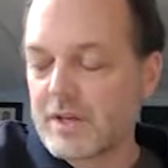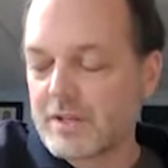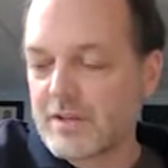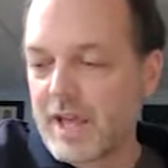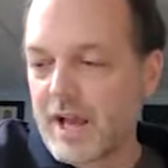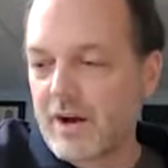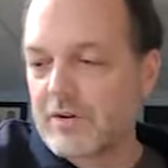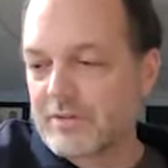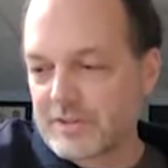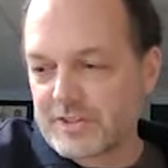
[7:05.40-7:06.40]
Now,
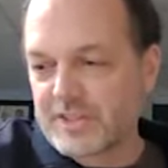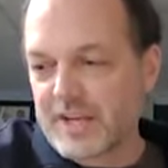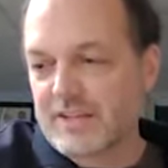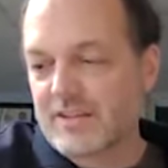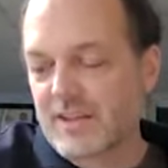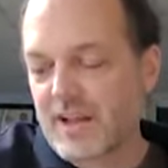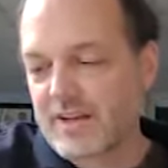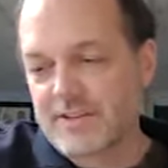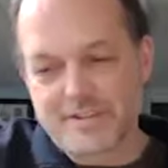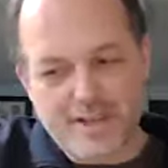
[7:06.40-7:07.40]
the second
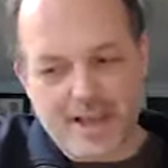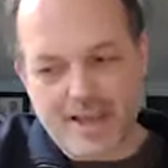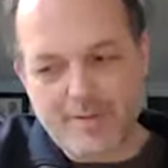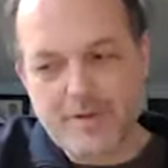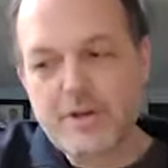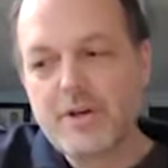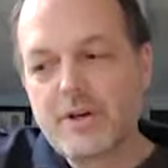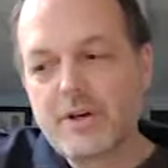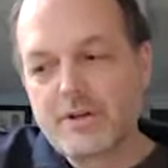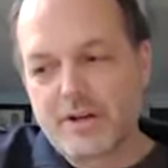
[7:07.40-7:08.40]
line of the tab,
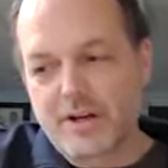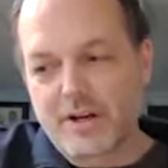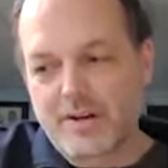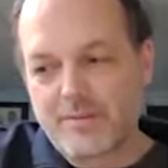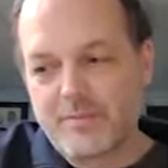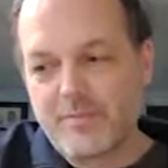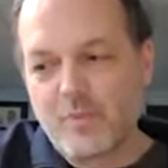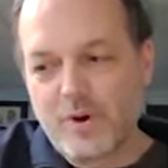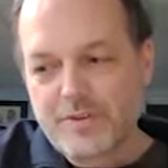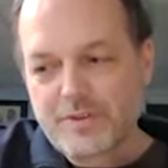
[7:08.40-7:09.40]

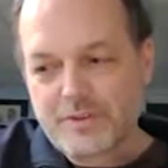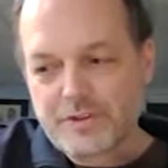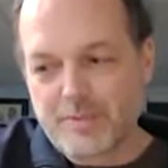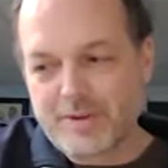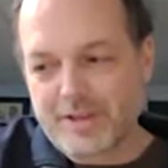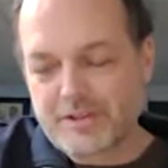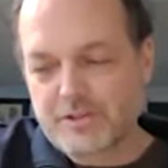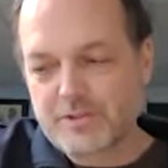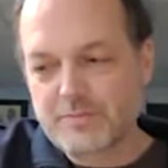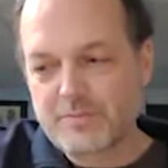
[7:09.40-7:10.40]
when the strumming
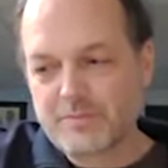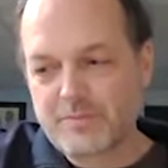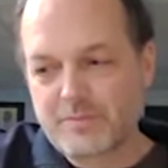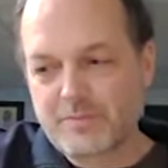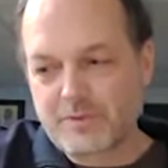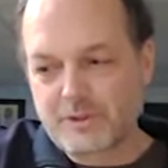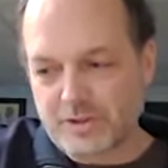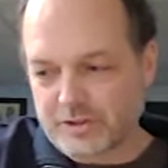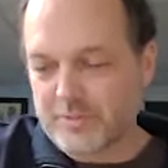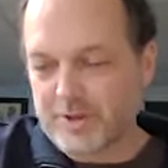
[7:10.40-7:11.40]

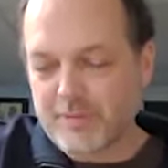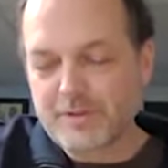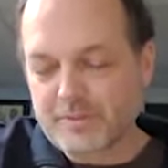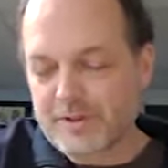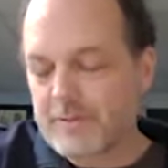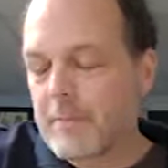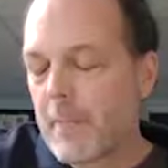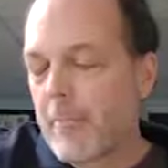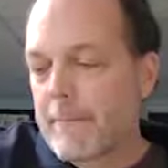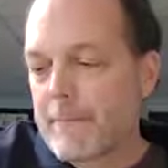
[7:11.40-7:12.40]
starts to pick up a little bit,
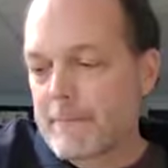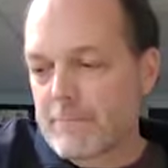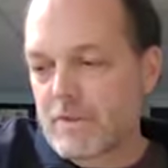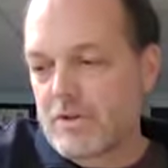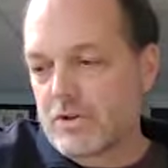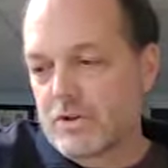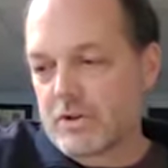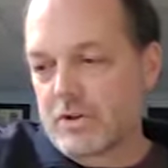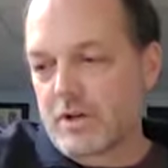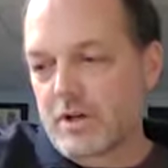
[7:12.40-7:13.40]

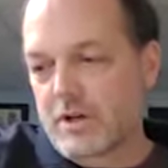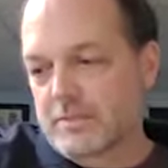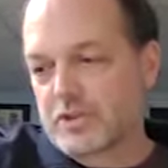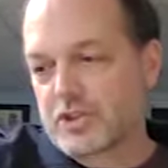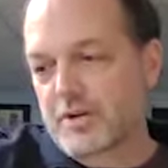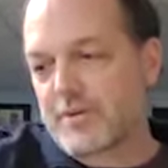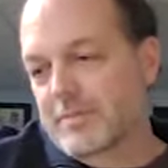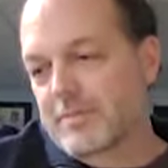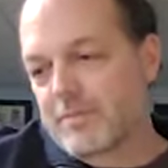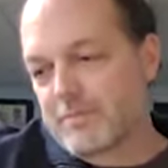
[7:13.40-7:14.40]
you're
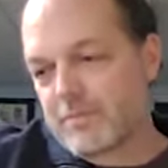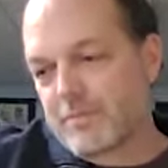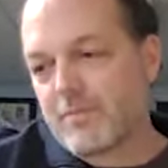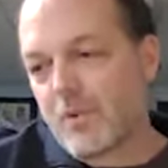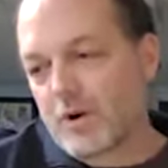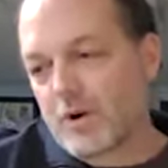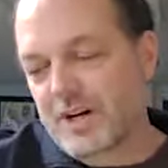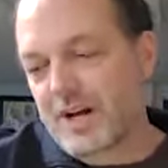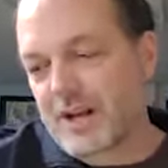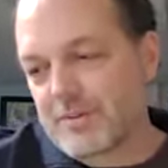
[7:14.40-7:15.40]
strumming more
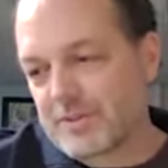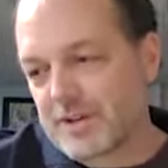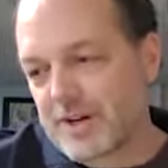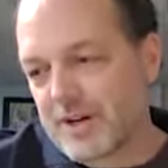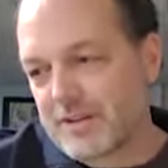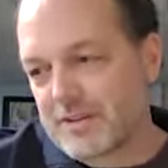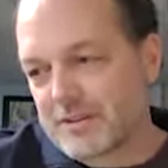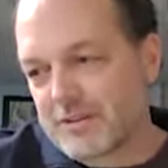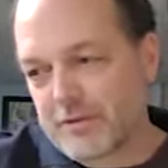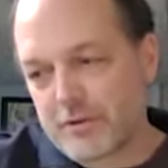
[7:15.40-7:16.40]
times on
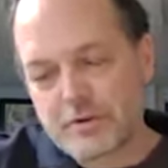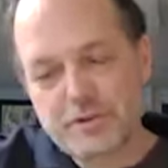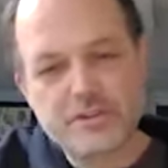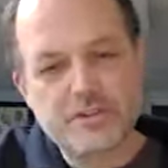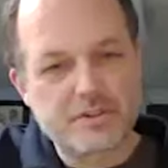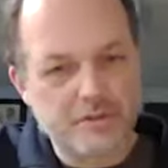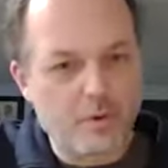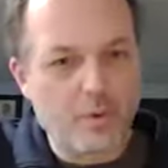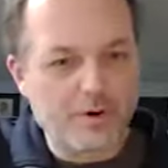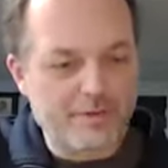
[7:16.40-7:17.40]
the first
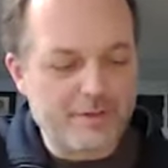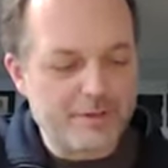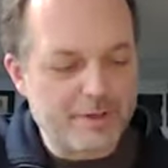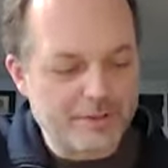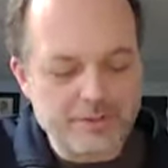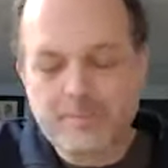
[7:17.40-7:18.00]
chord of each measure.